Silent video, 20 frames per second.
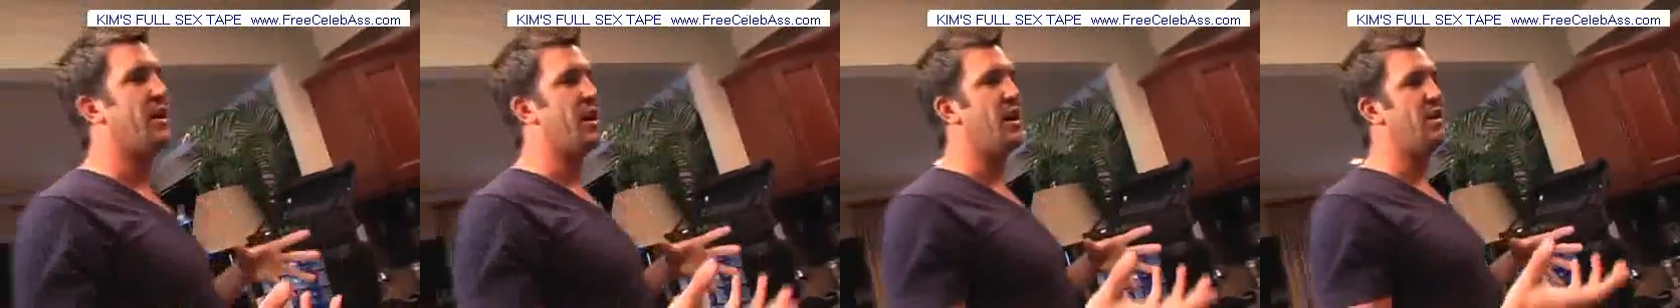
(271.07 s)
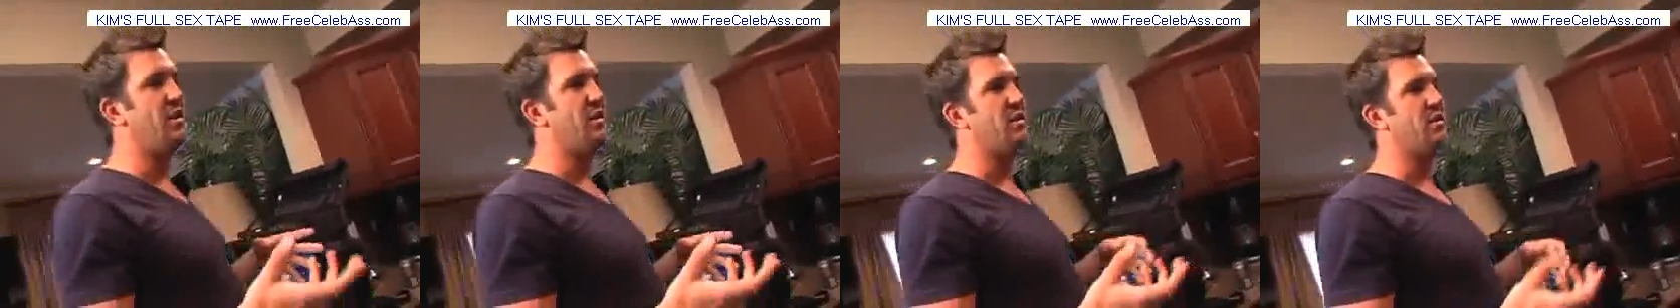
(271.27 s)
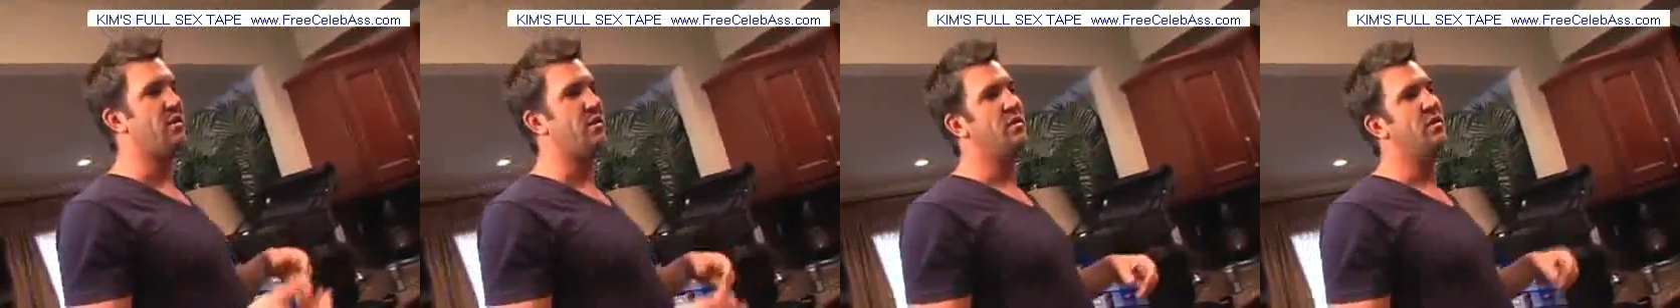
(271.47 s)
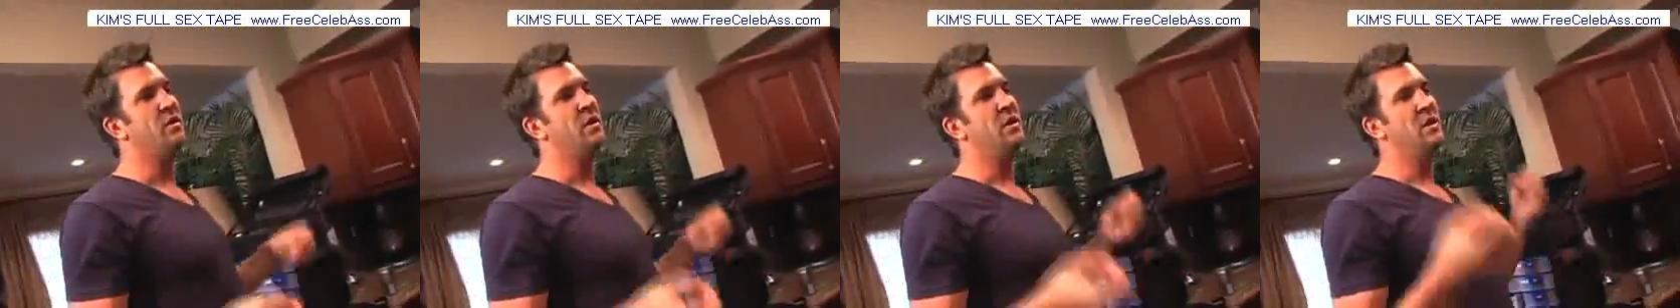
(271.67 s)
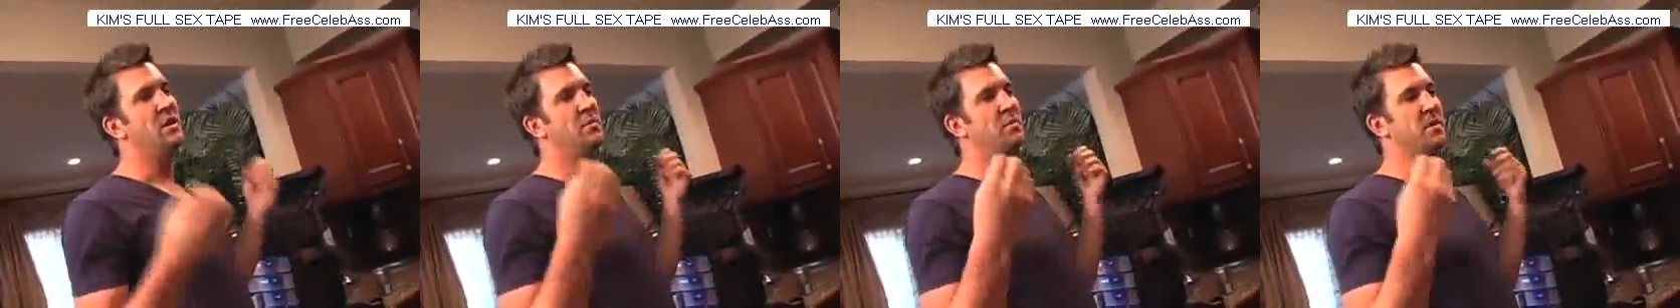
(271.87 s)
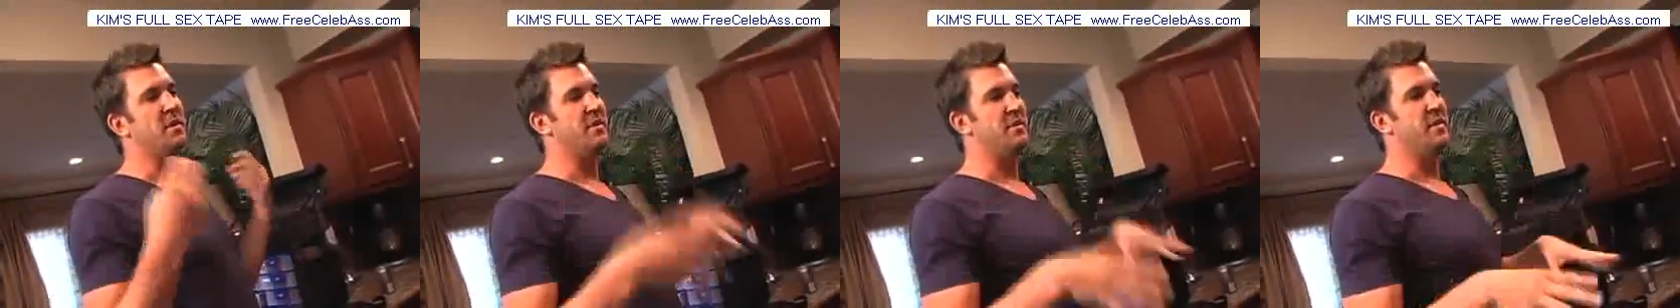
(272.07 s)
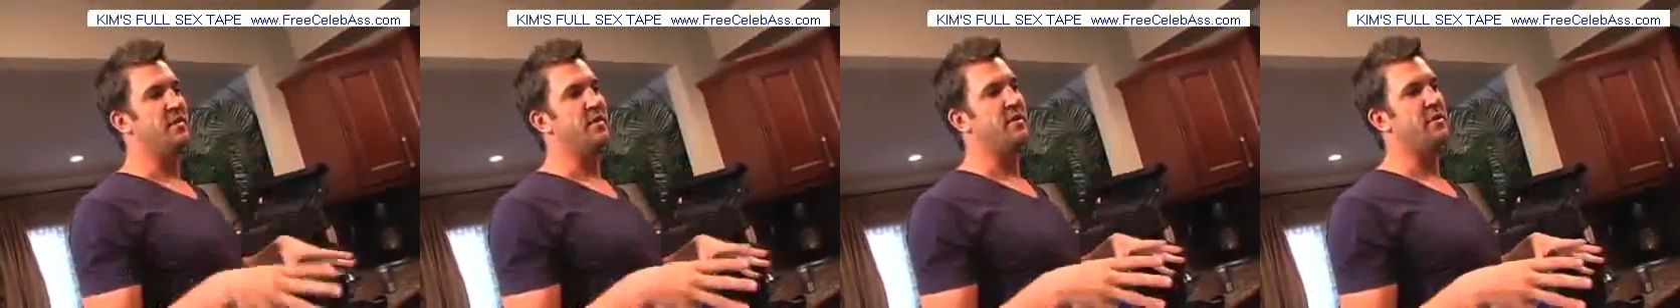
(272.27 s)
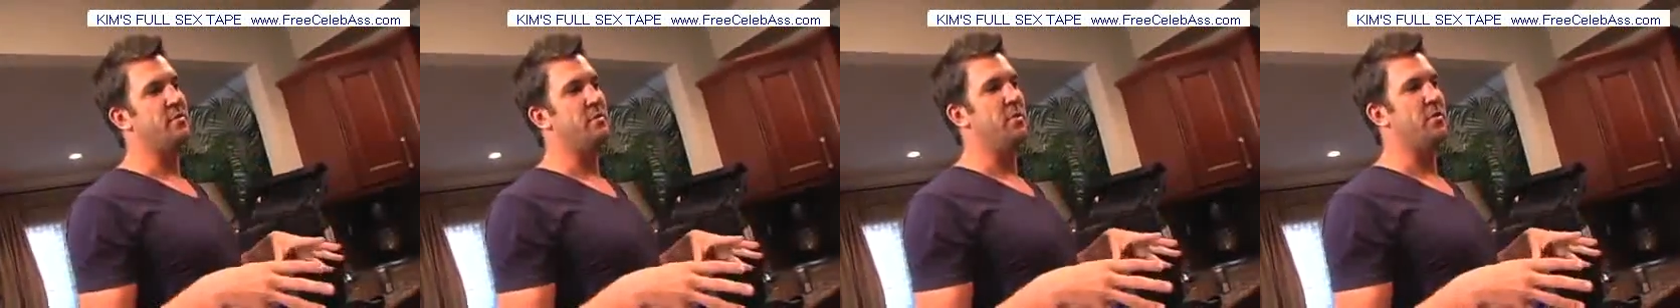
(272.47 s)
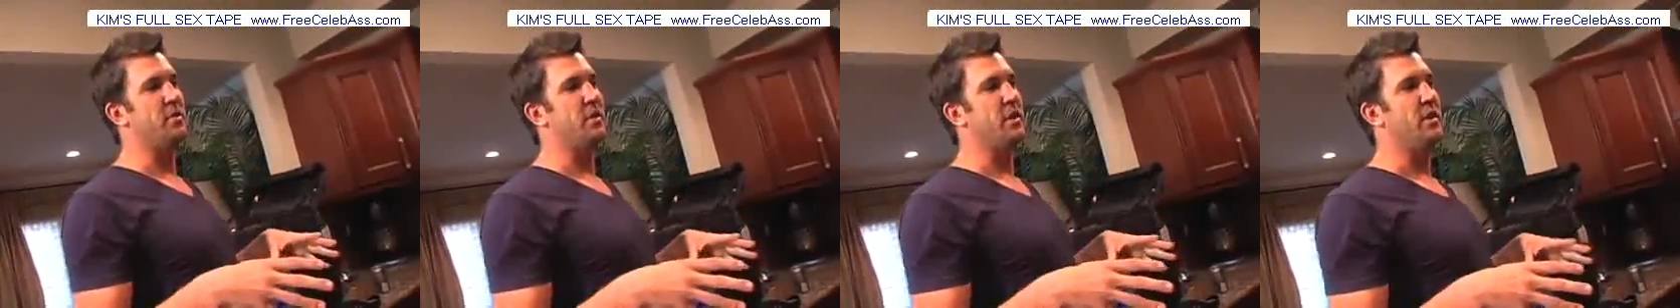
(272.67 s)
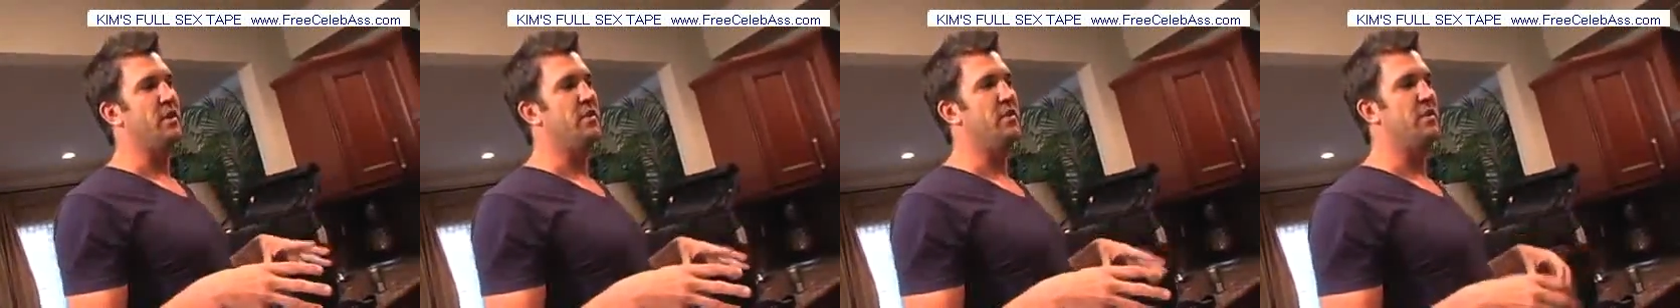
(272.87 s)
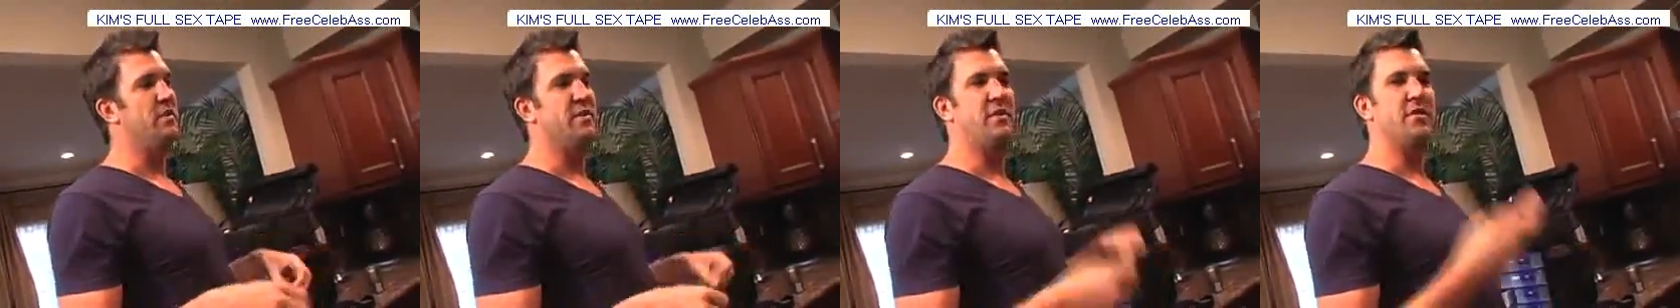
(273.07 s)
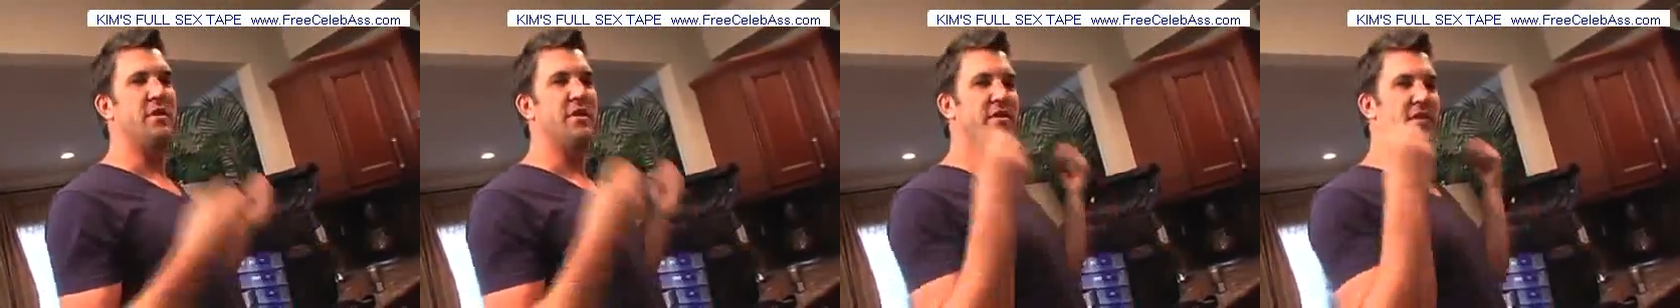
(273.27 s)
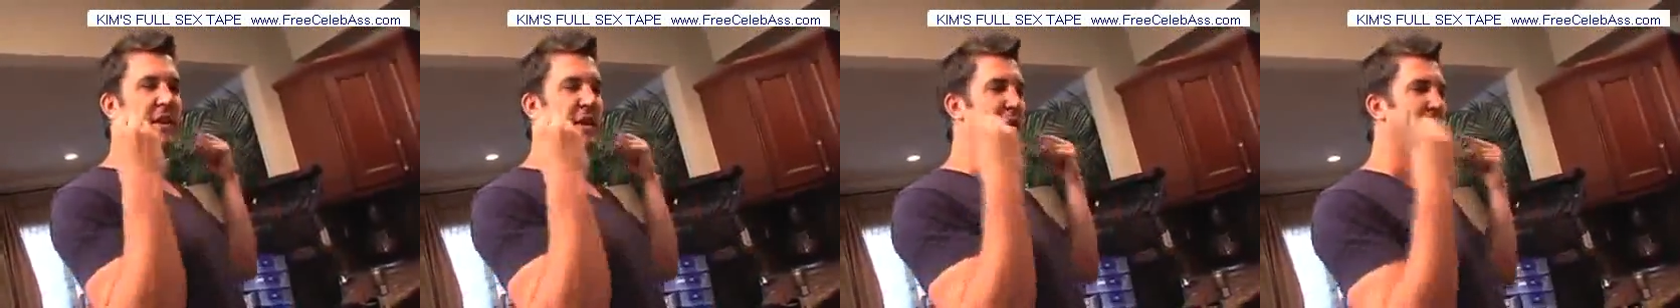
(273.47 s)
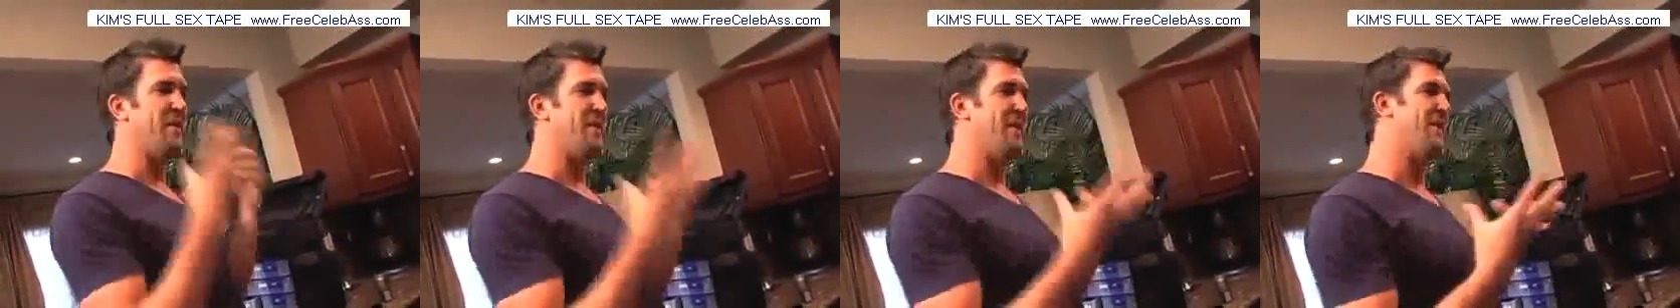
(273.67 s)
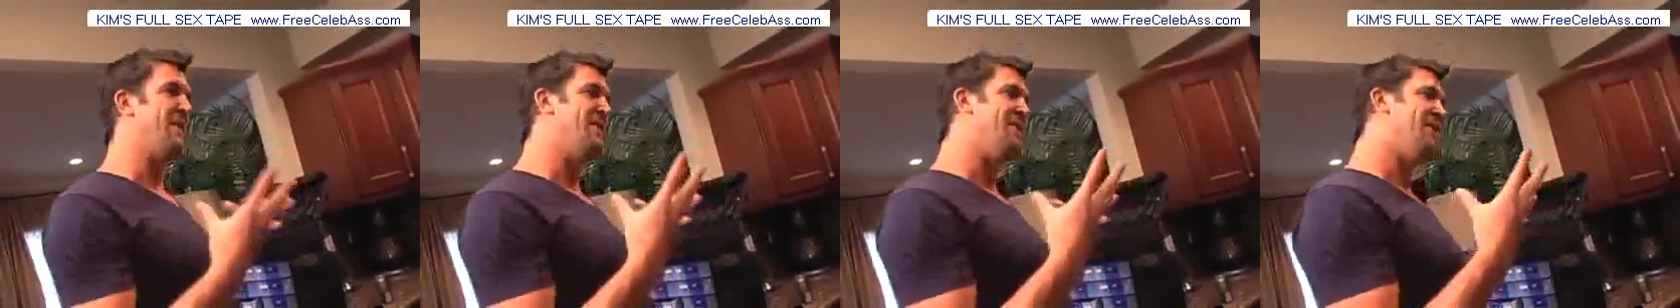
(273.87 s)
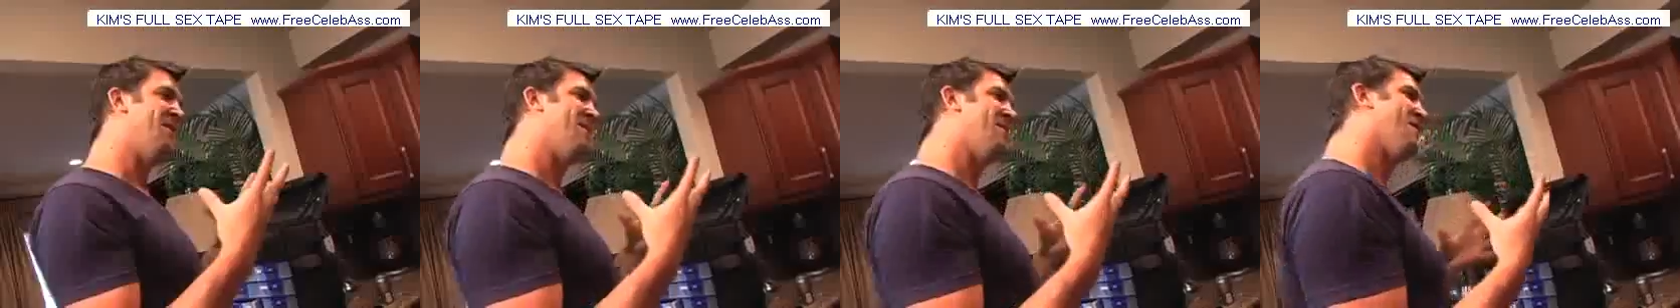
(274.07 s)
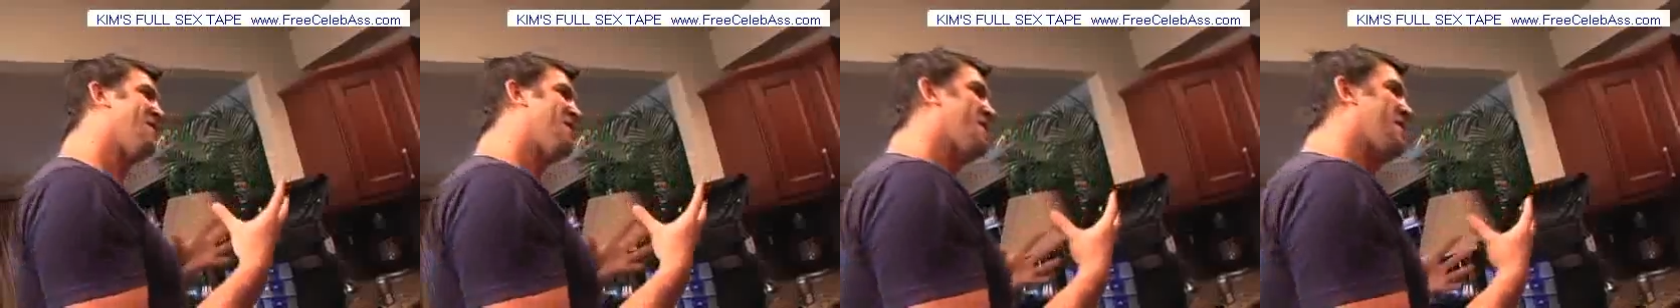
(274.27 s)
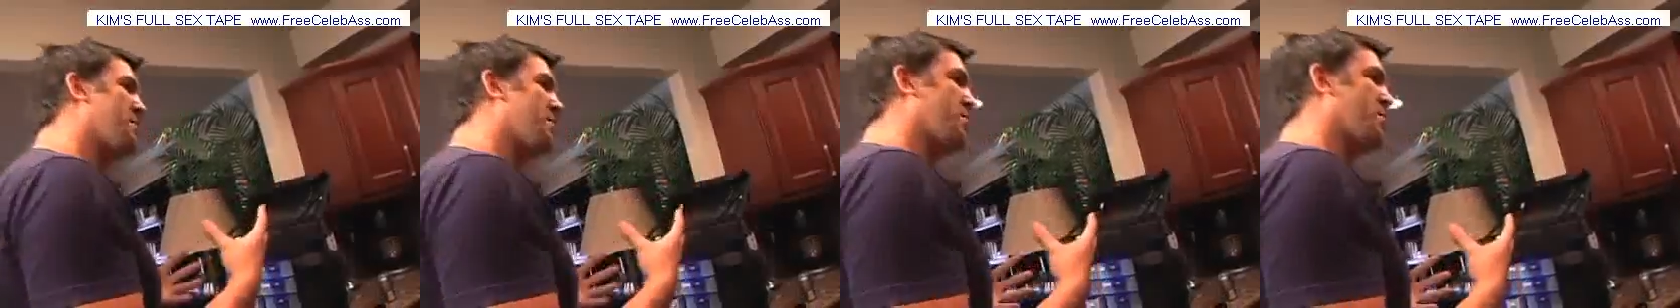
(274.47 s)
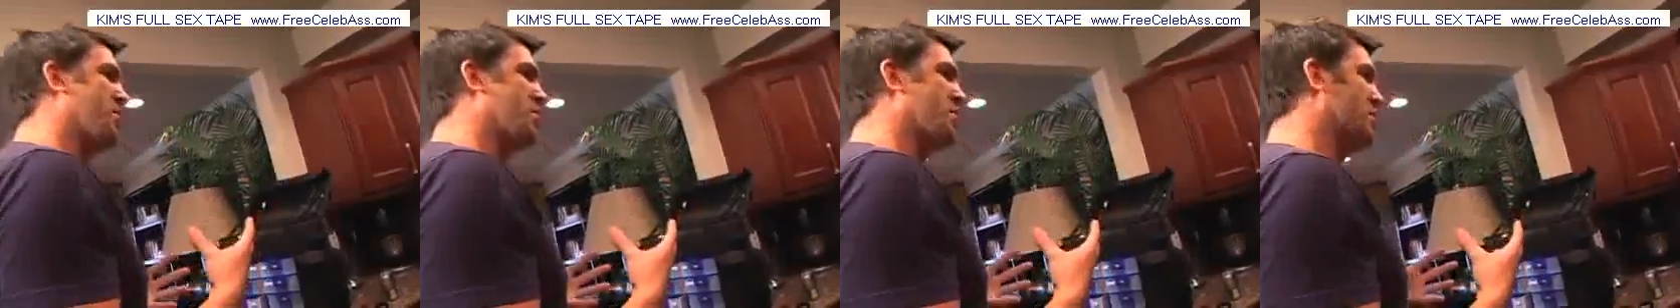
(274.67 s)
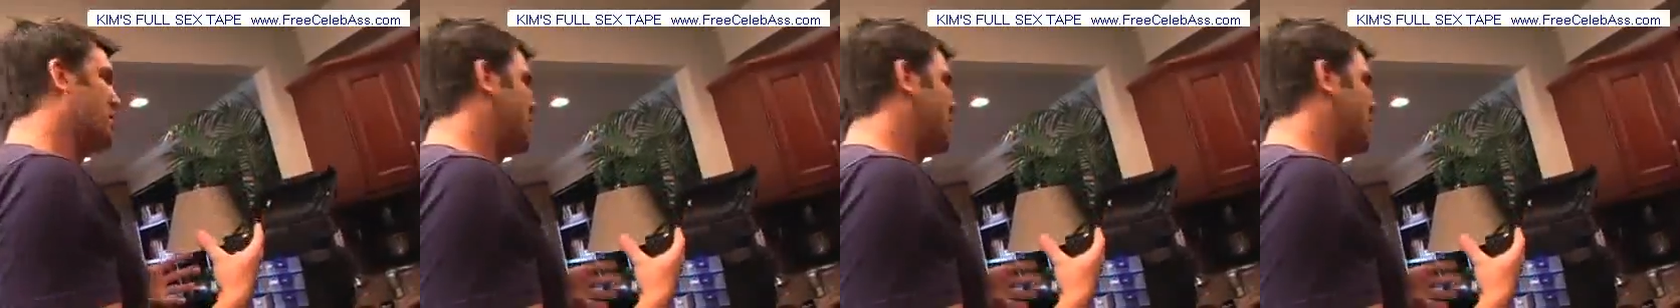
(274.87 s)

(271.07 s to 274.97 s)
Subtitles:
color, but still smoky. Still gets that Kim look.